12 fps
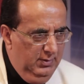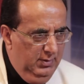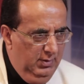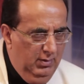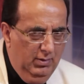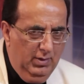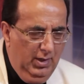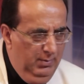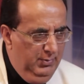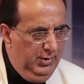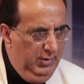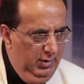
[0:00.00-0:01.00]
or
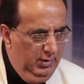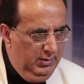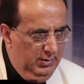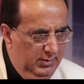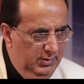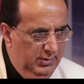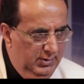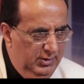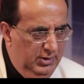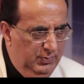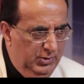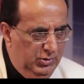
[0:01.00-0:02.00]
emrinon in
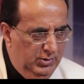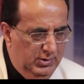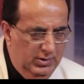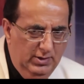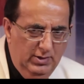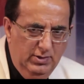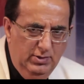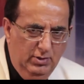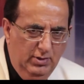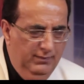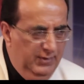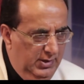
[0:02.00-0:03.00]
these patients. And there's a
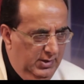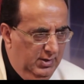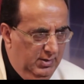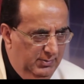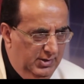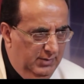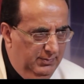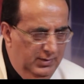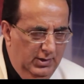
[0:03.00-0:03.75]
lot of data coming up.